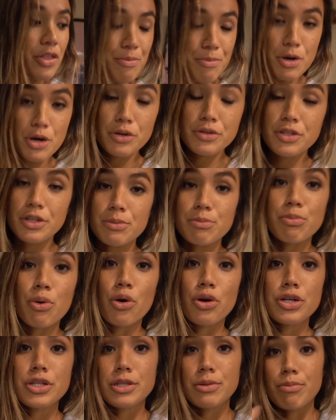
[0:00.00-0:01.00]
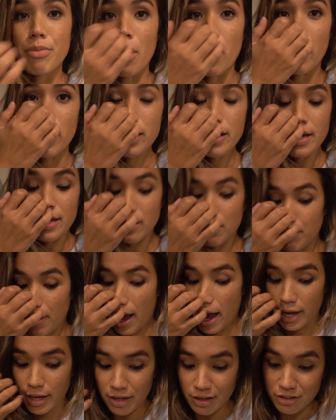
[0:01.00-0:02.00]
The most important part in
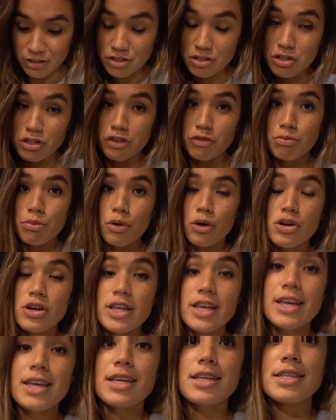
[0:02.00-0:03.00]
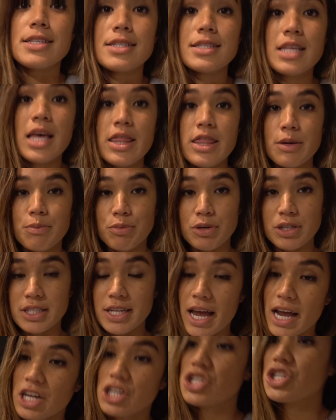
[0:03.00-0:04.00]
packing a surfboard is the
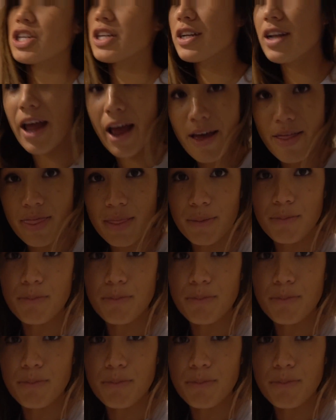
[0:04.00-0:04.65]
protection and the